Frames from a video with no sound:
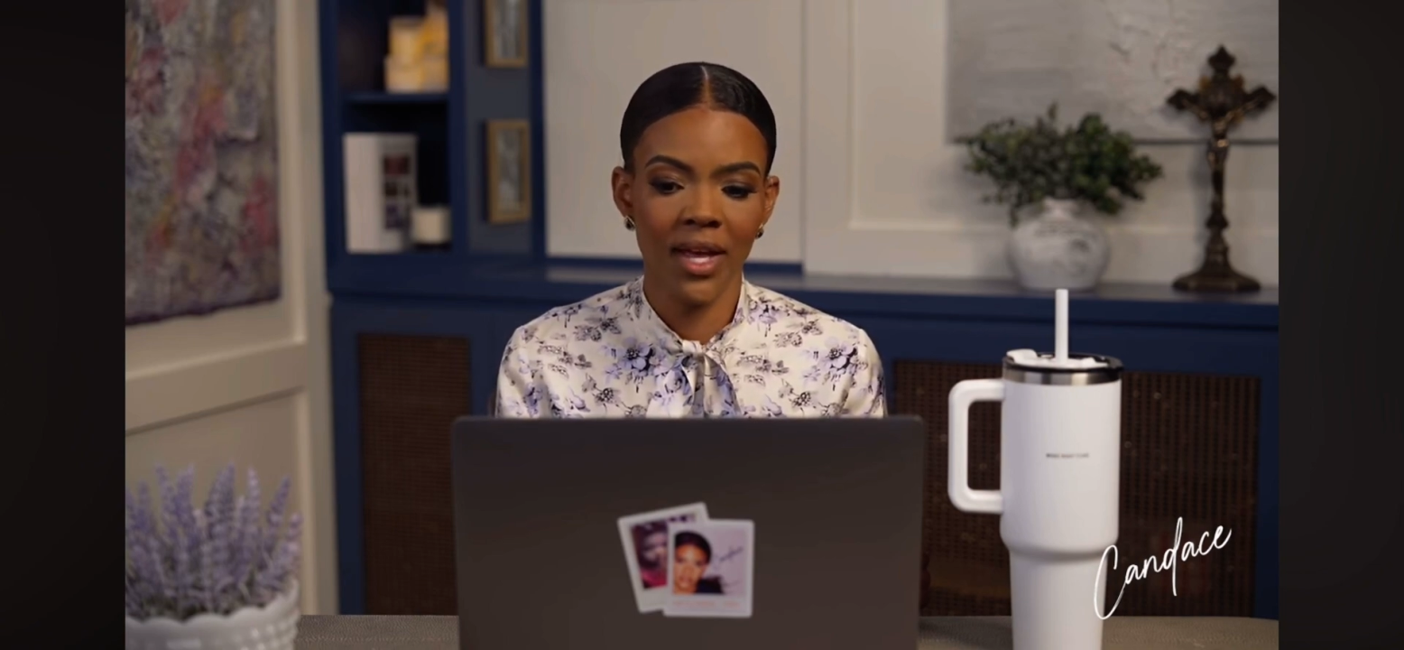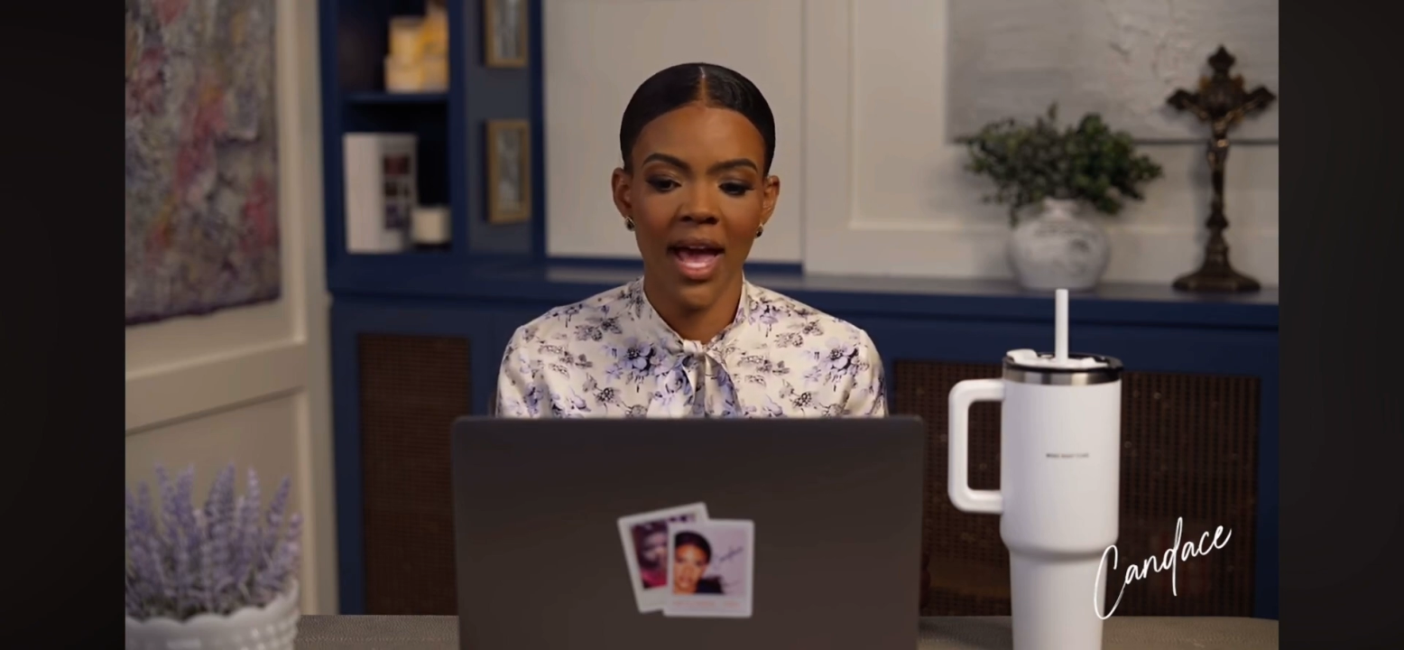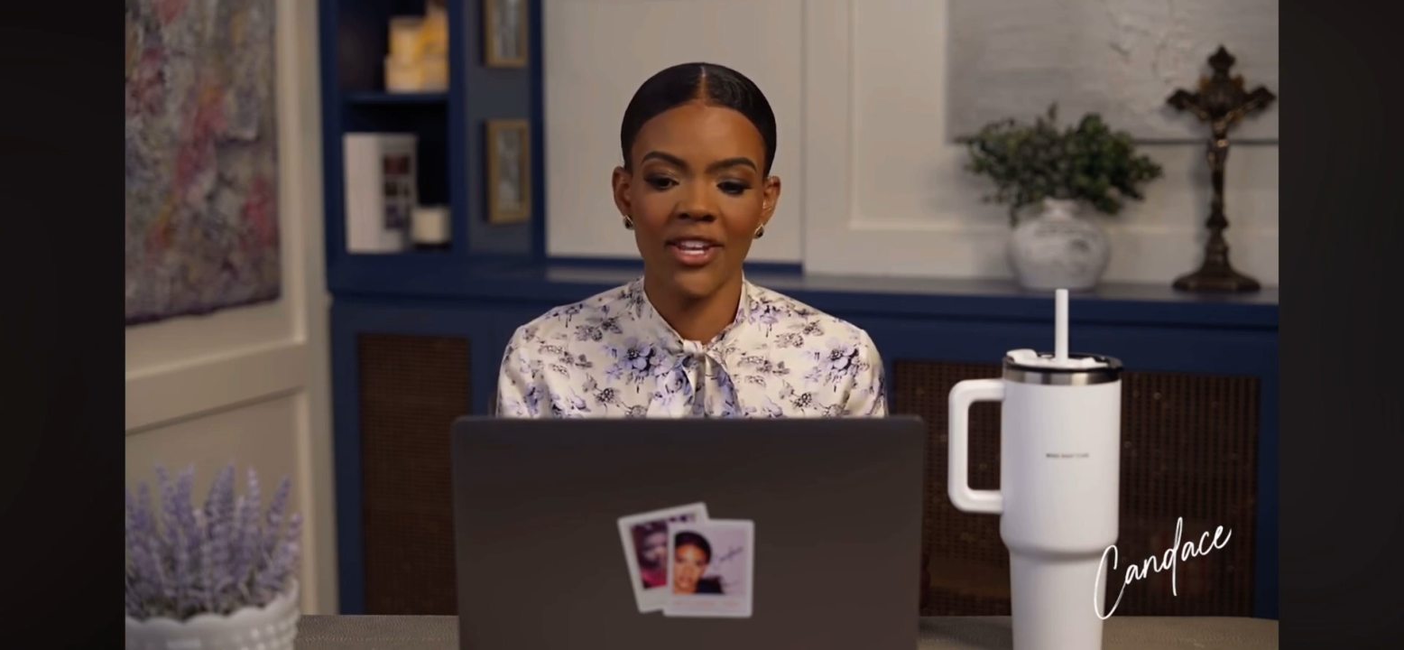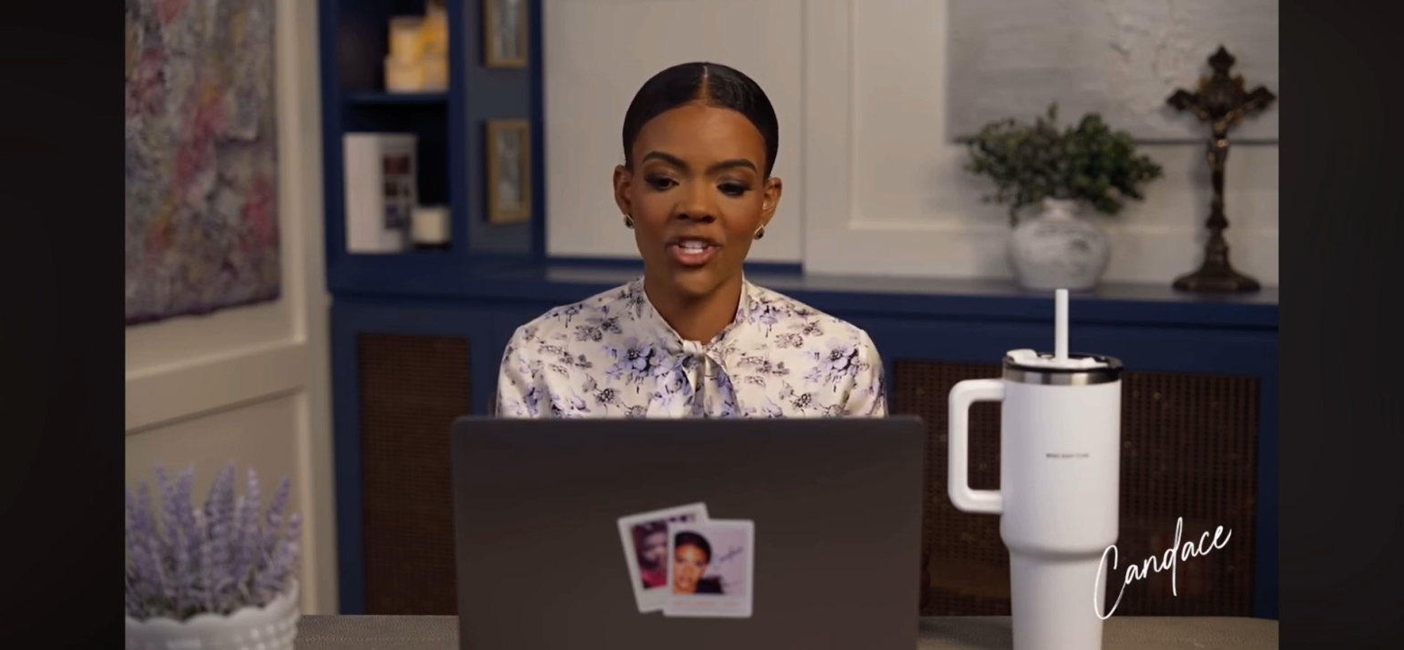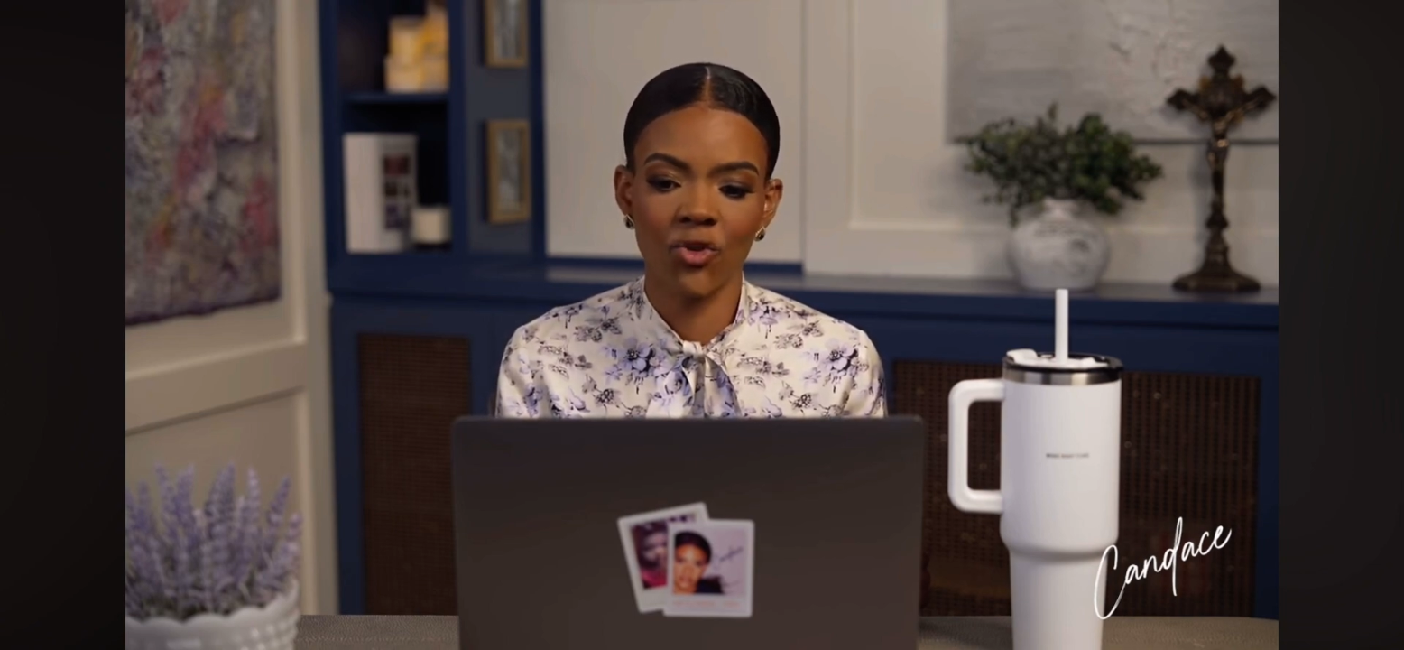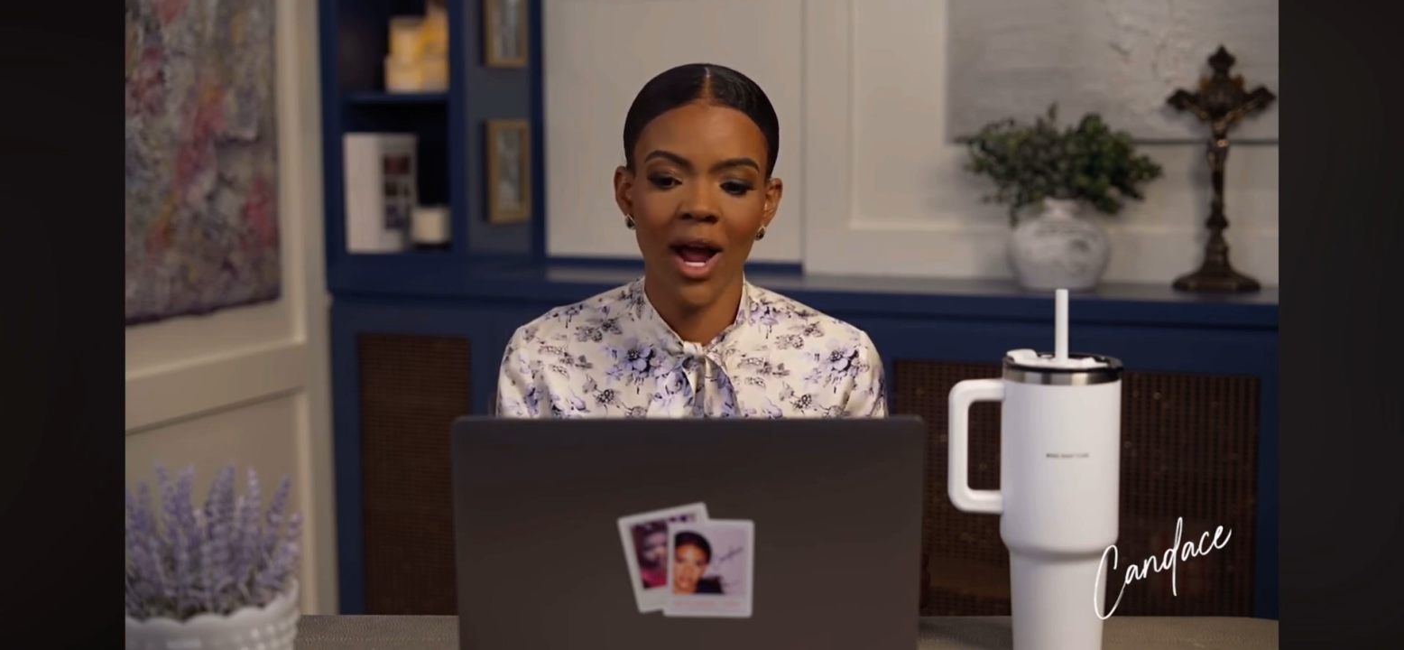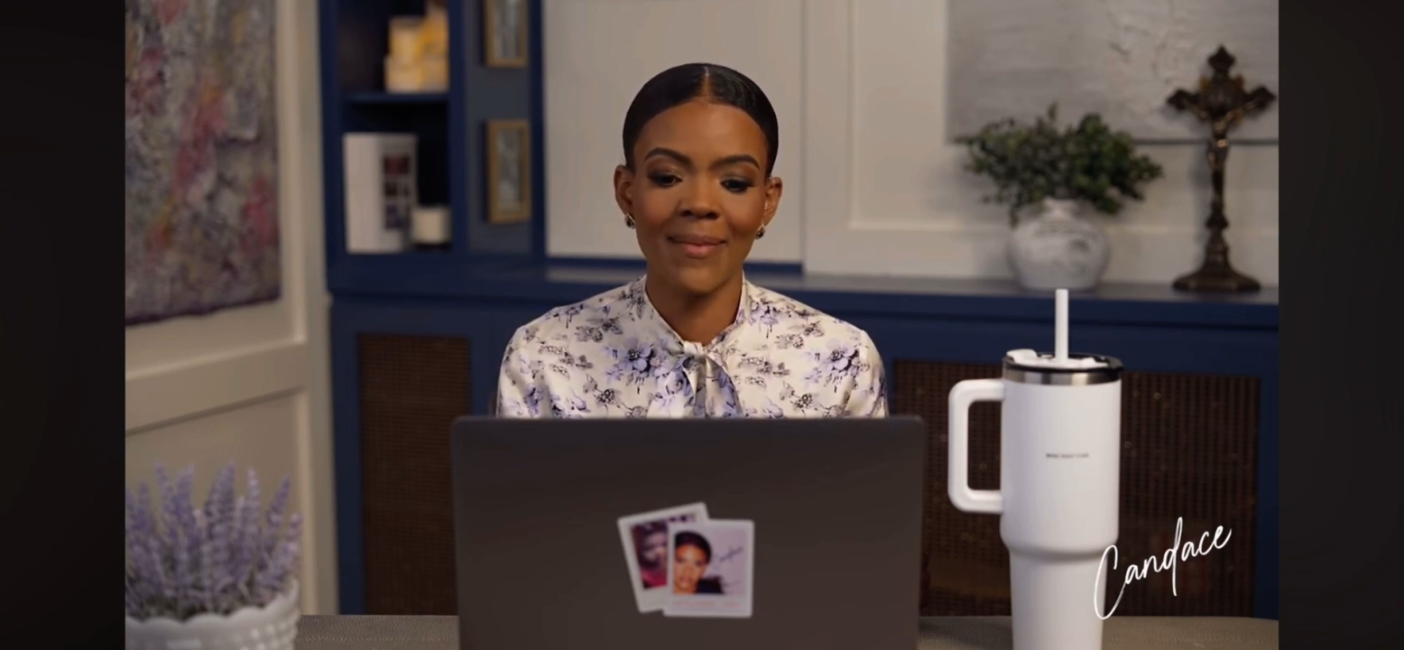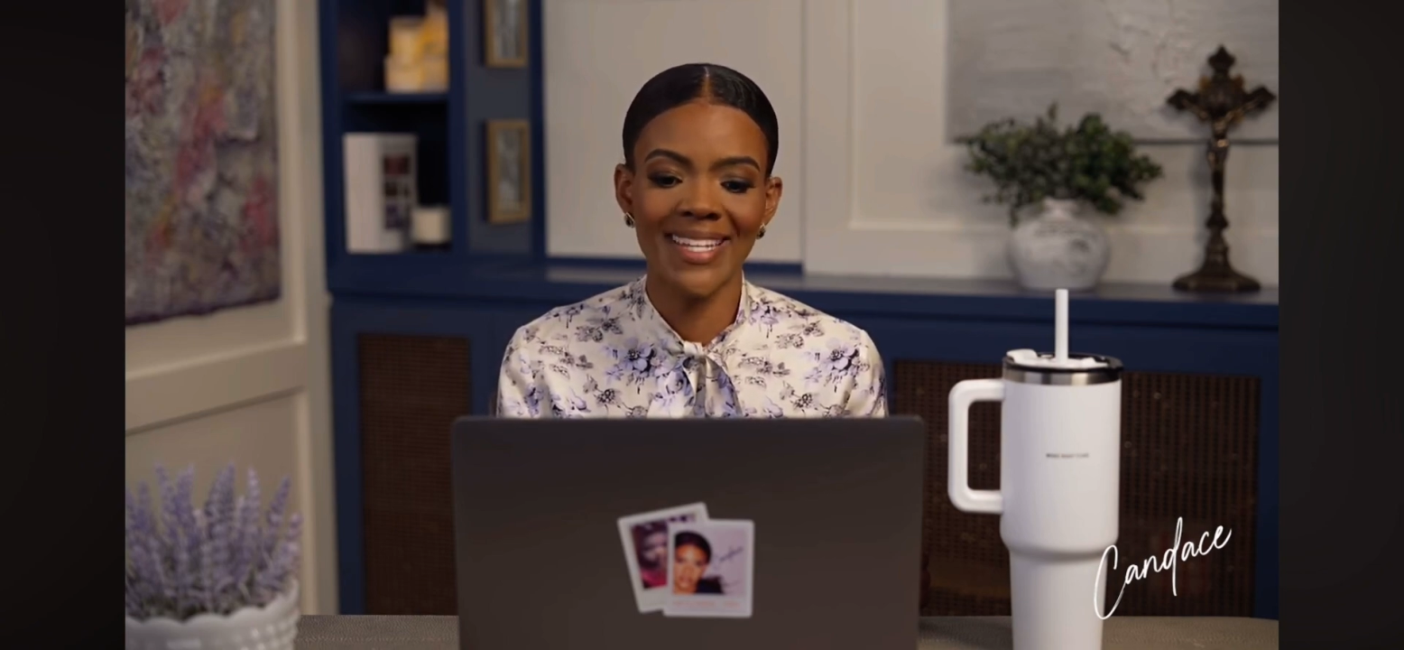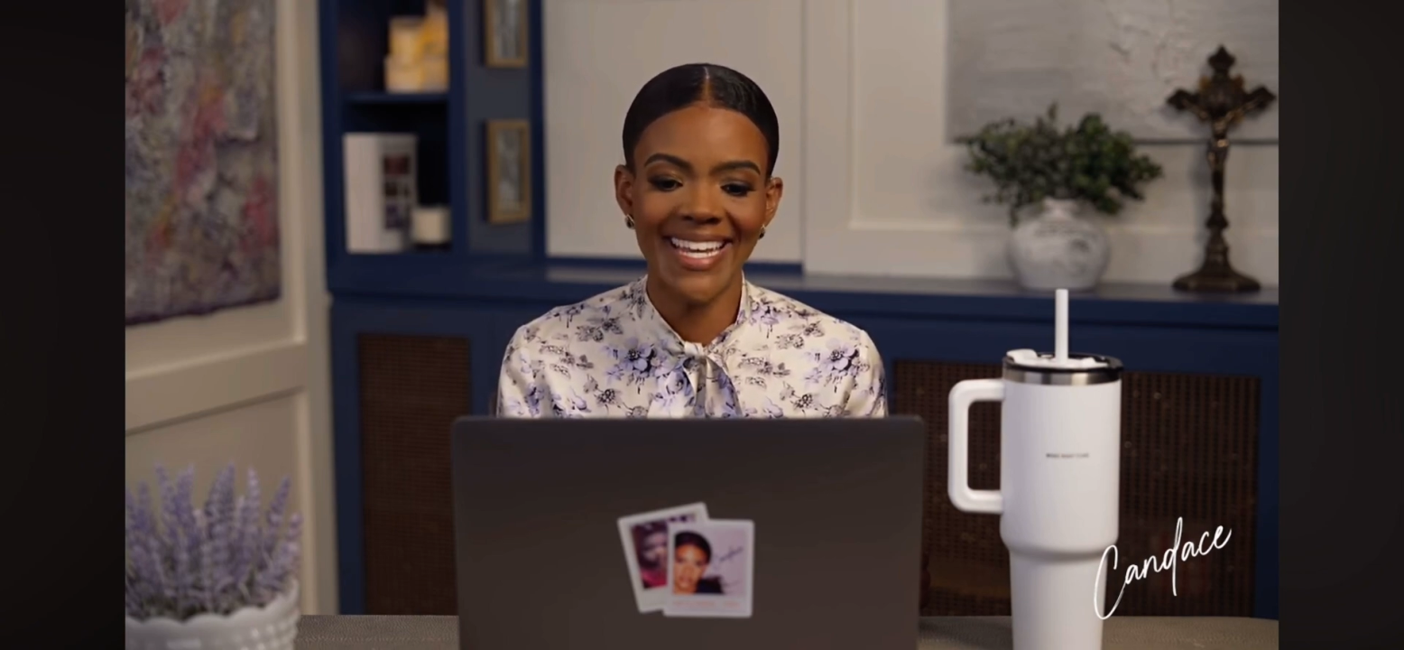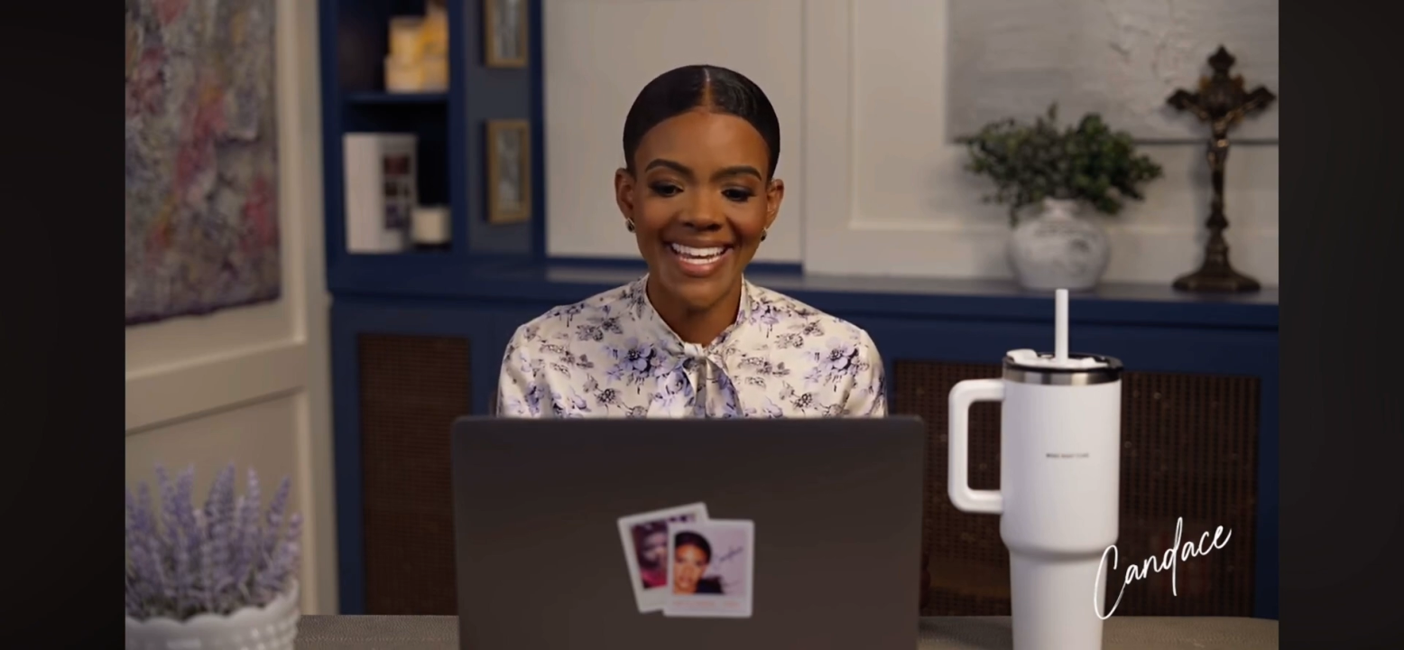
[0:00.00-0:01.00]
and described